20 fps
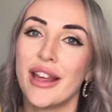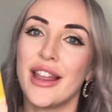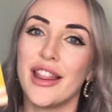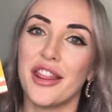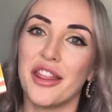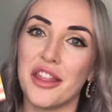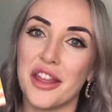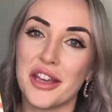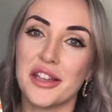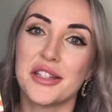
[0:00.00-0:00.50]

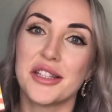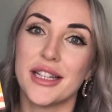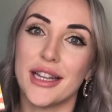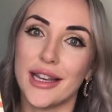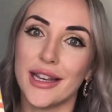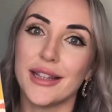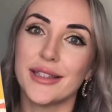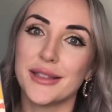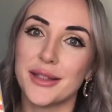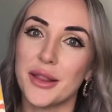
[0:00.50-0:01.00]
This
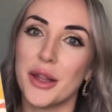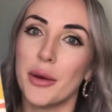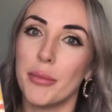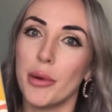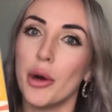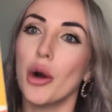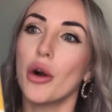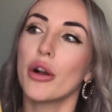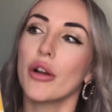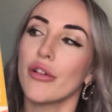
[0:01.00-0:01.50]
is the
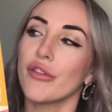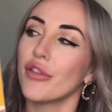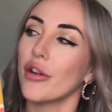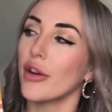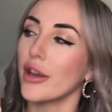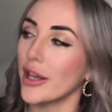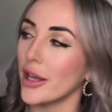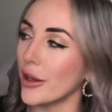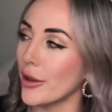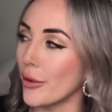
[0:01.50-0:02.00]
book for
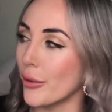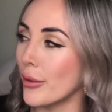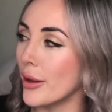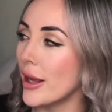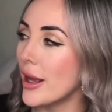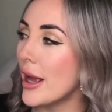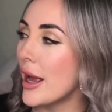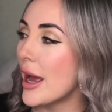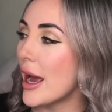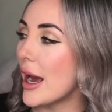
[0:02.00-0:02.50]
you.
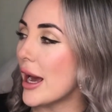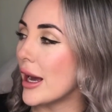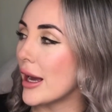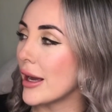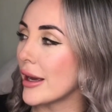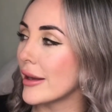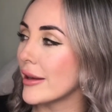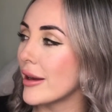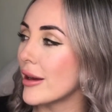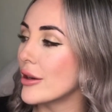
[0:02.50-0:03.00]

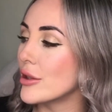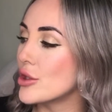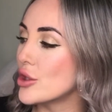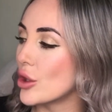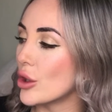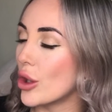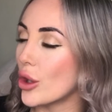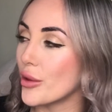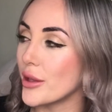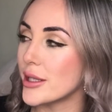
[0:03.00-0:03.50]
I
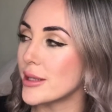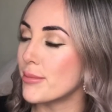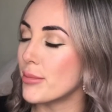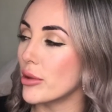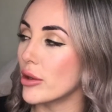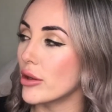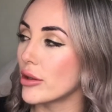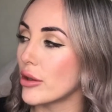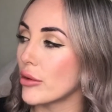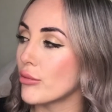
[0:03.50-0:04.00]
adore this
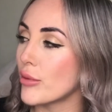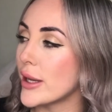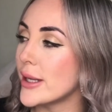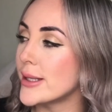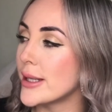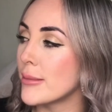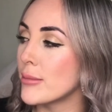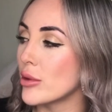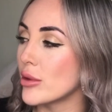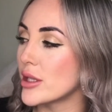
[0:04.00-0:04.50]
book,
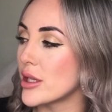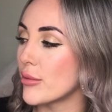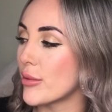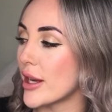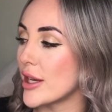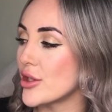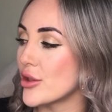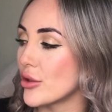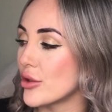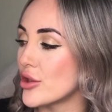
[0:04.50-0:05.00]
Raising
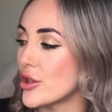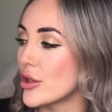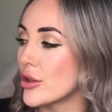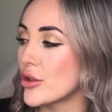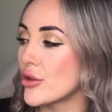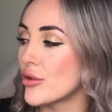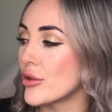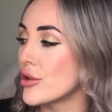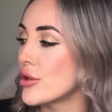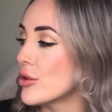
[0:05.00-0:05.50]
Multiracial
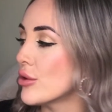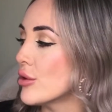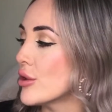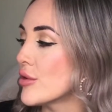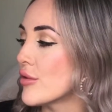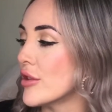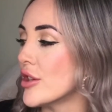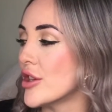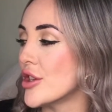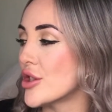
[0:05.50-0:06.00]
Children, Tools
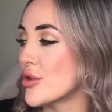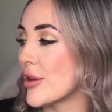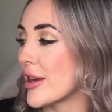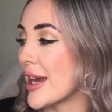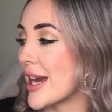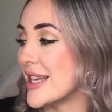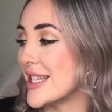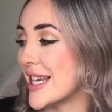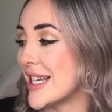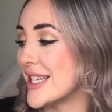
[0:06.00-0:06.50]
for Nurturing
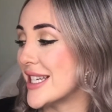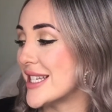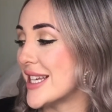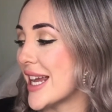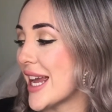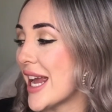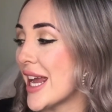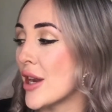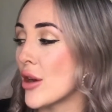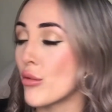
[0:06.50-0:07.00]
Identity
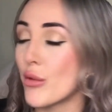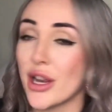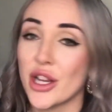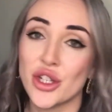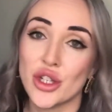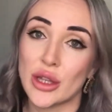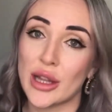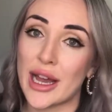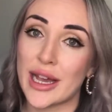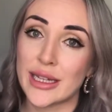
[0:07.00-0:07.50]
in a
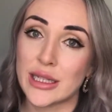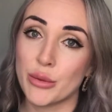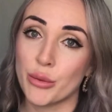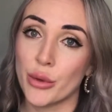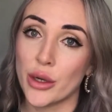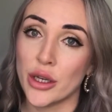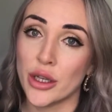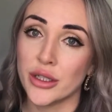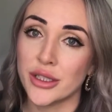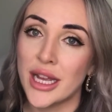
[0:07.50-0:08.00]
Racialised
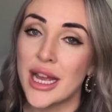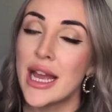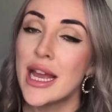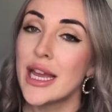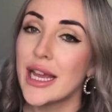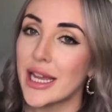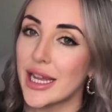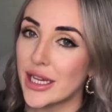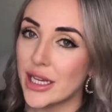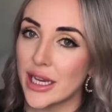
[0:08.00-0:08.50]
World.
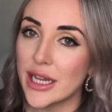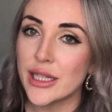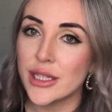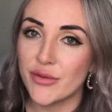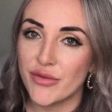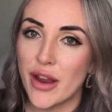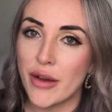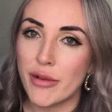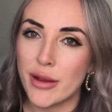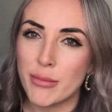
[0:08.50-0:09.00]
It is
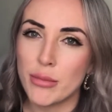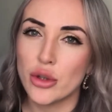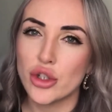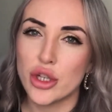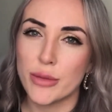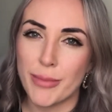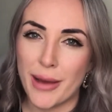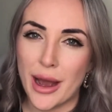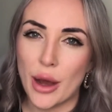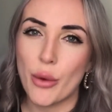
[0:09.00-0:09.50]
very much
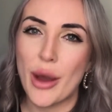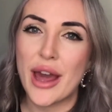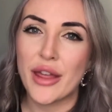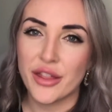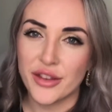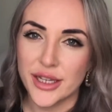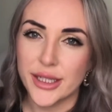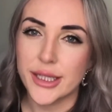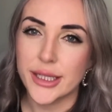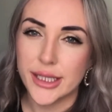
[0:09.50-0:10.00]
about
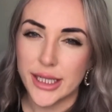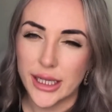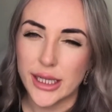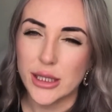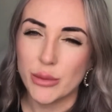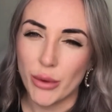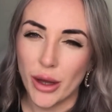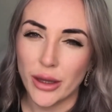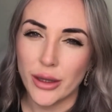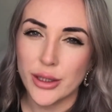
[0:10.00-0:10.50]
ethnicity as
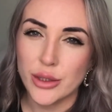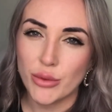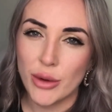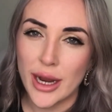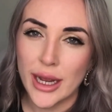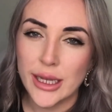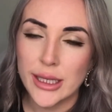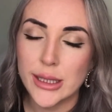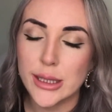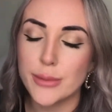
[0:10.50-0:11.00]
well as
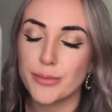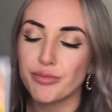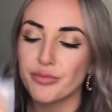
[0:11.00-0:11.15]
race,